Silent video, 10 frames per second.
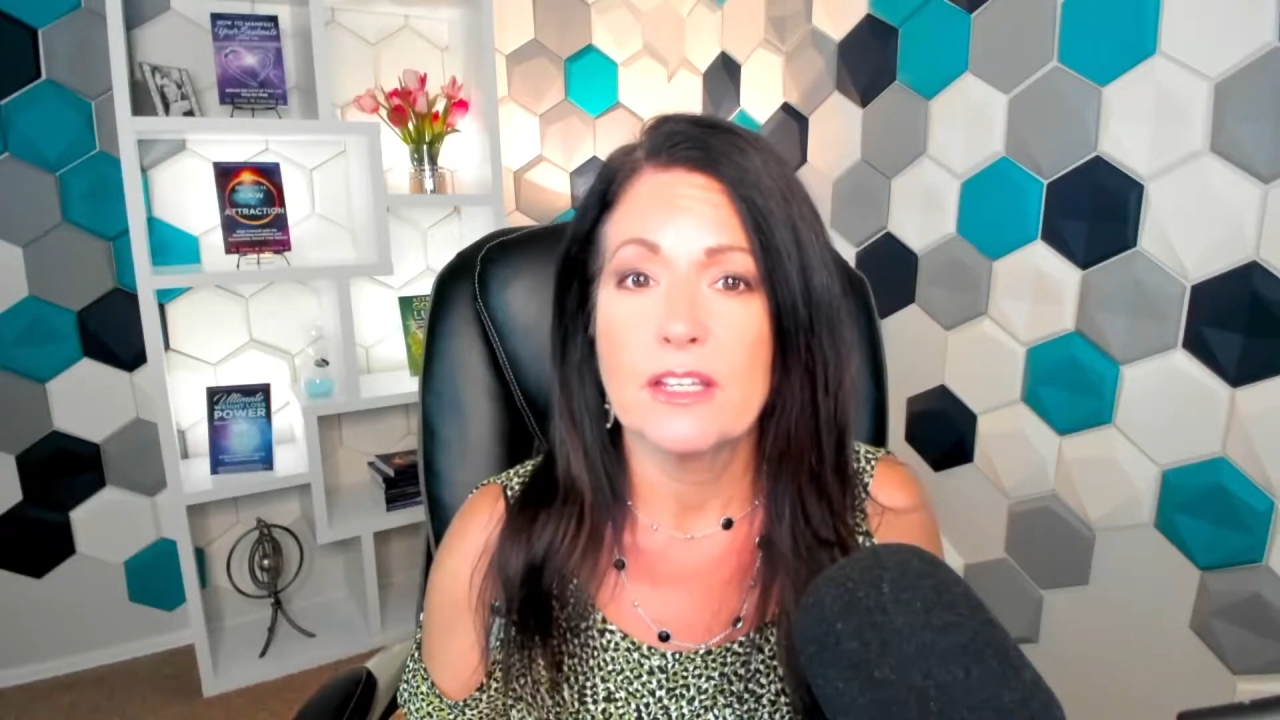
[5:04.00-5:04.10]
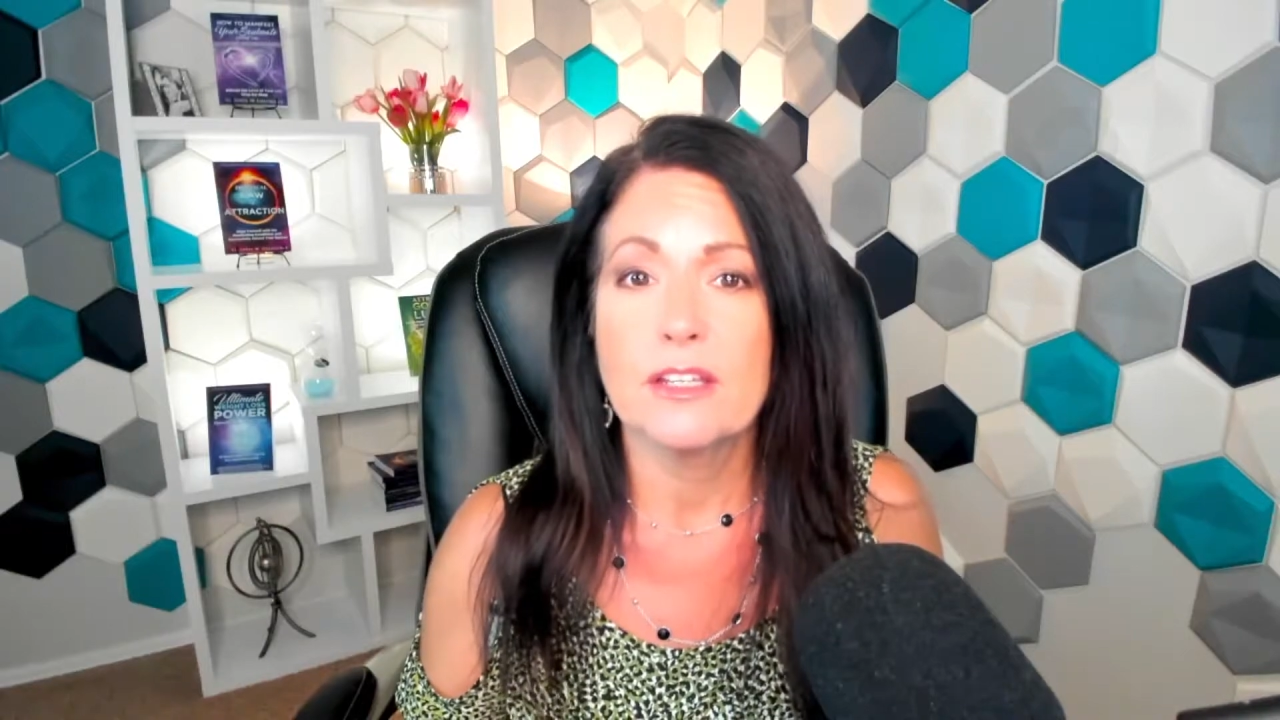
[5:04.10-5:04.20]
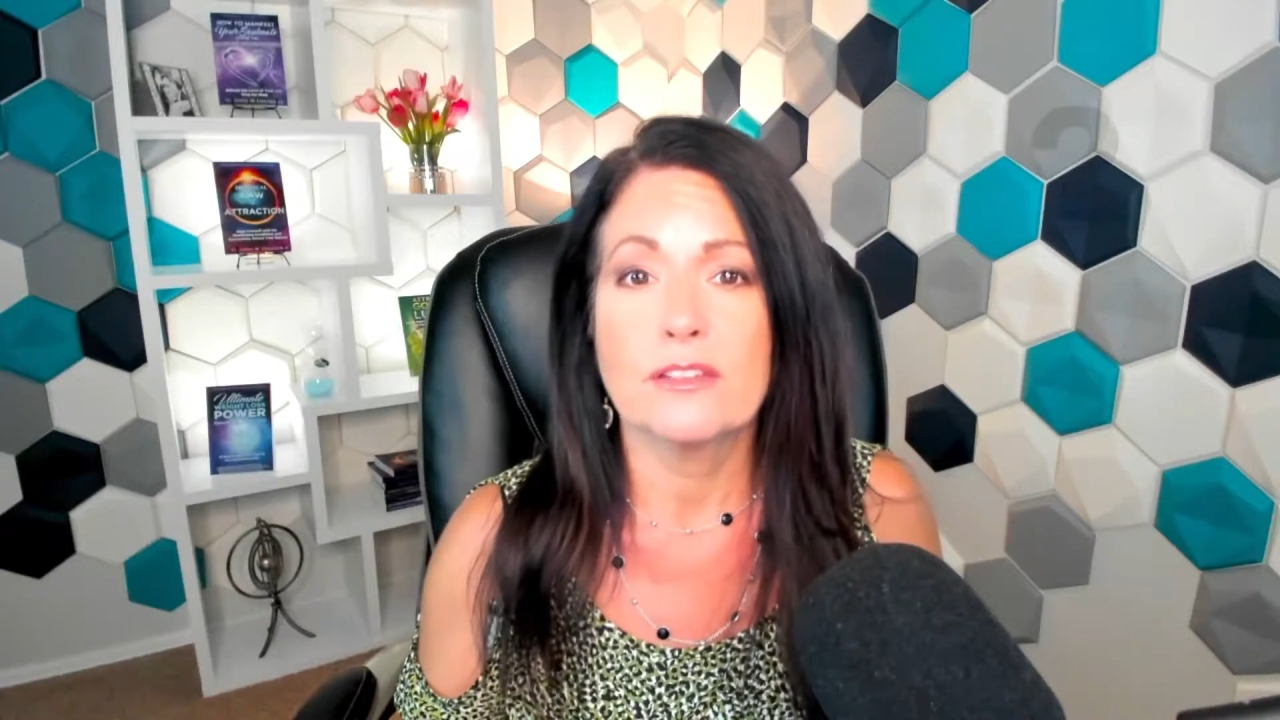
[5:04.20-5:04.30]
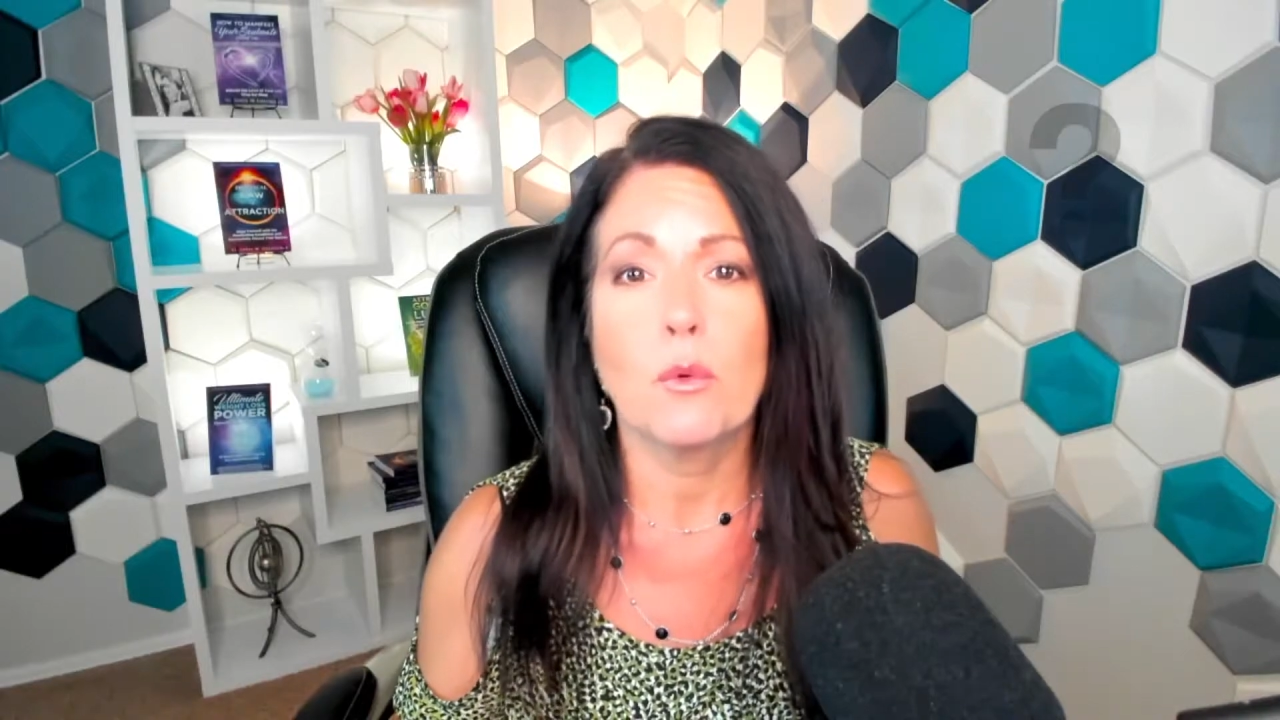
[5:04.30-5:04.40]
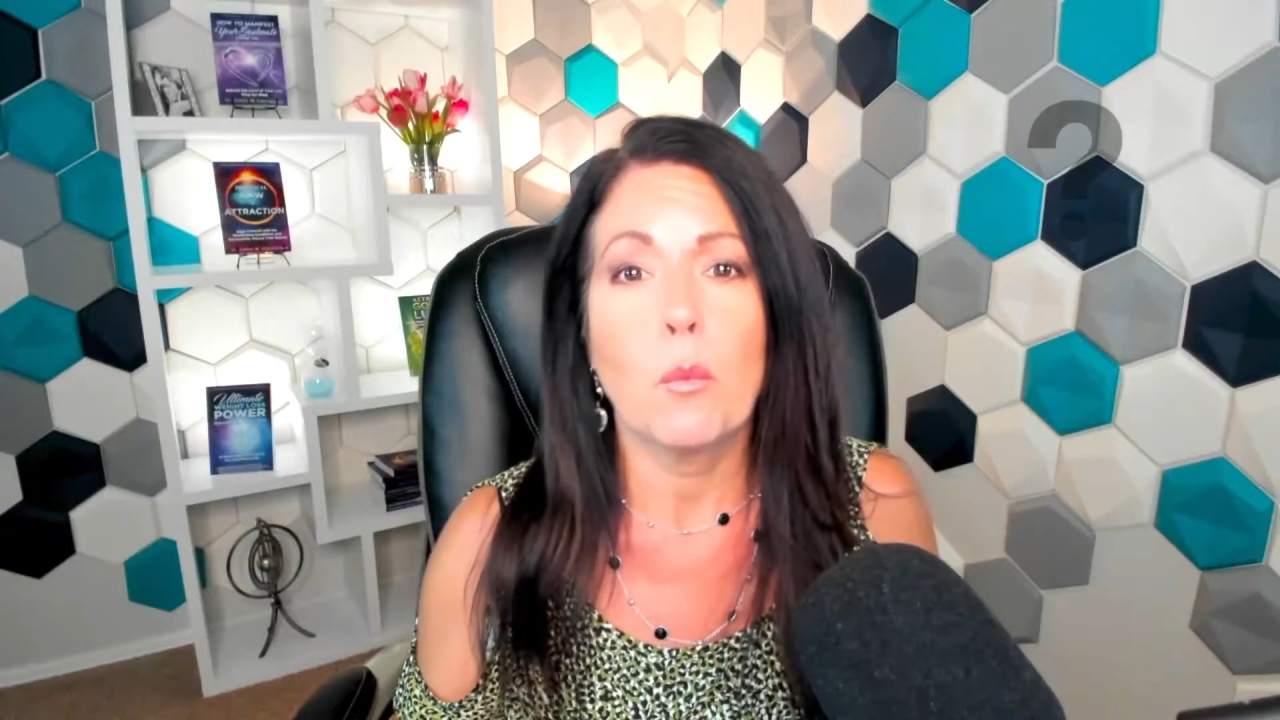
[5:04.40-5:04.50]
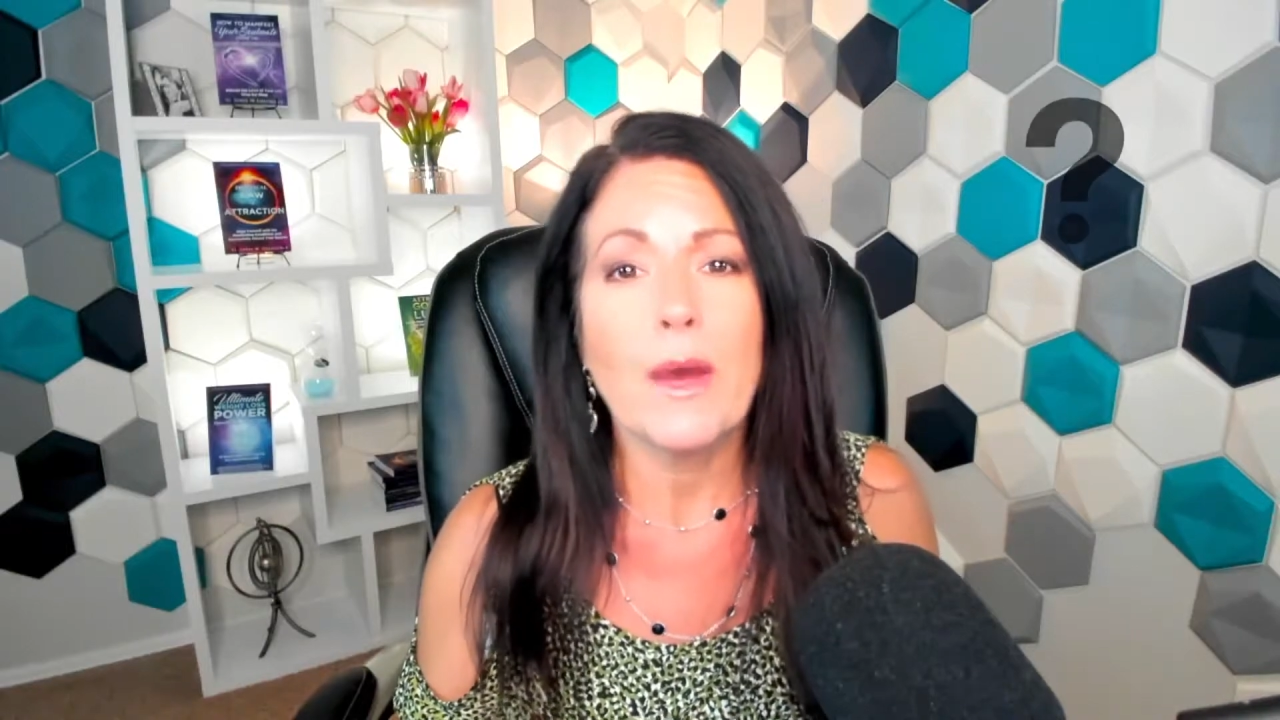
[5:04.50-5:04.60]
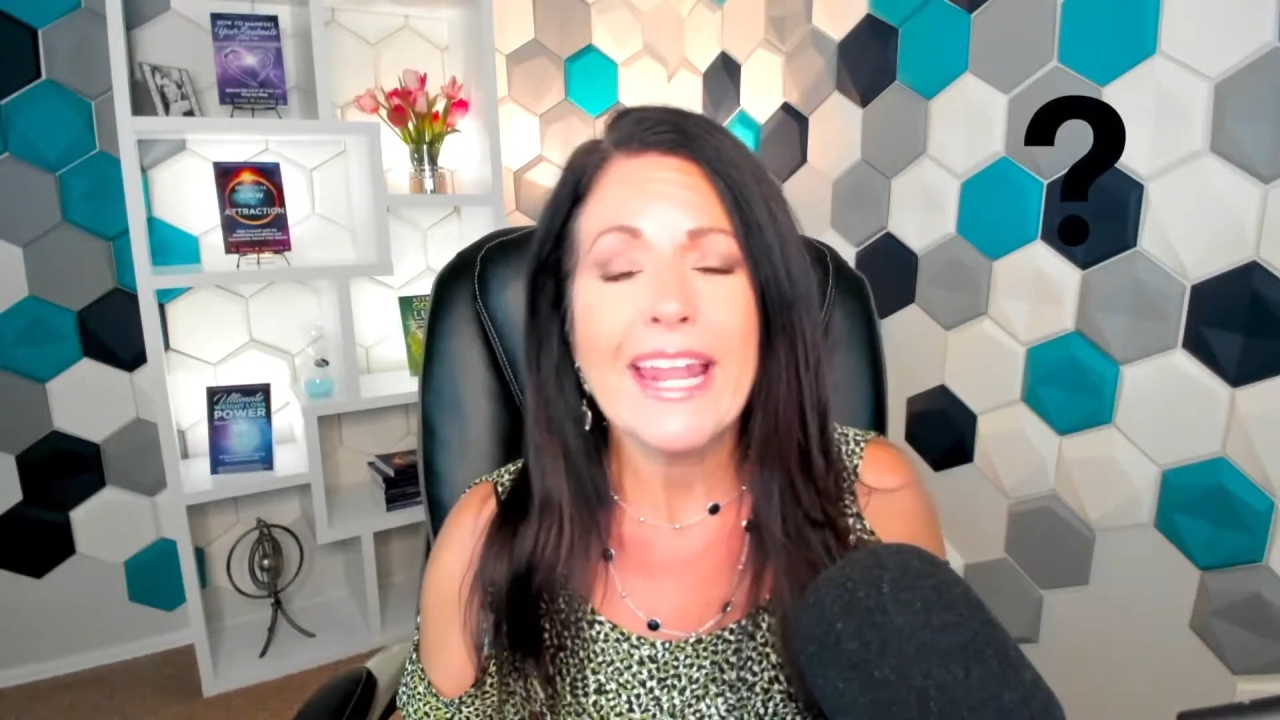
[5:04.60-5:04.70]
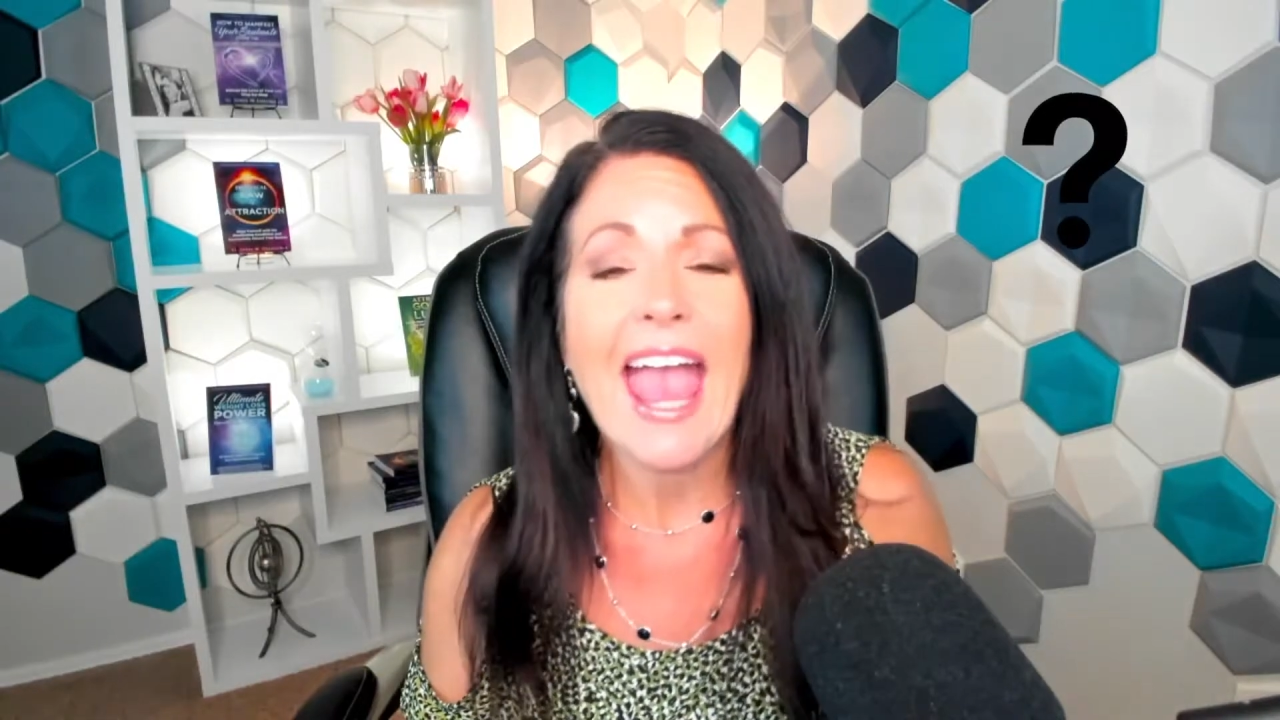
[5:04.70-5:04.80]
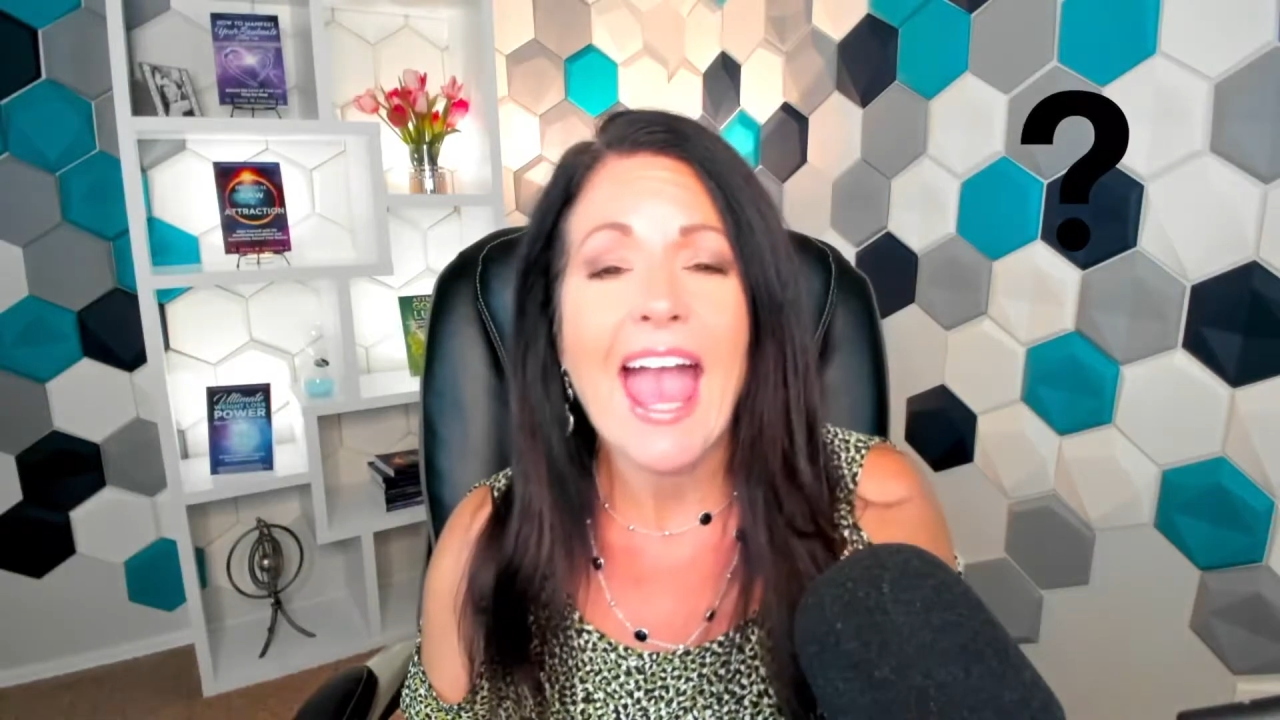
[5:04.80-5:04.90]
So, what